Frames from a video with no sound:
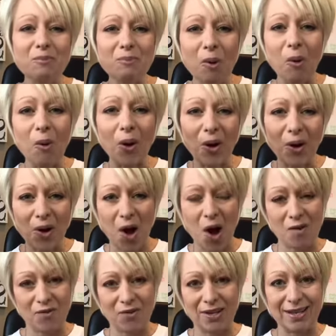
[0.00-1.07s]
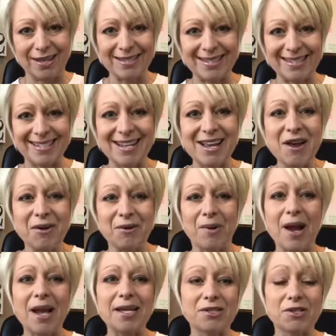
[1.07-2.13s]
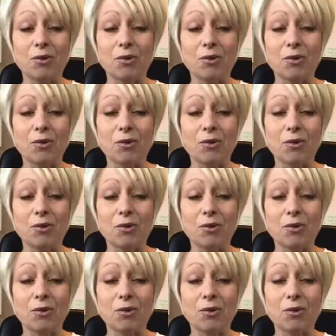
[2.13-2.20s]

more confidence, right?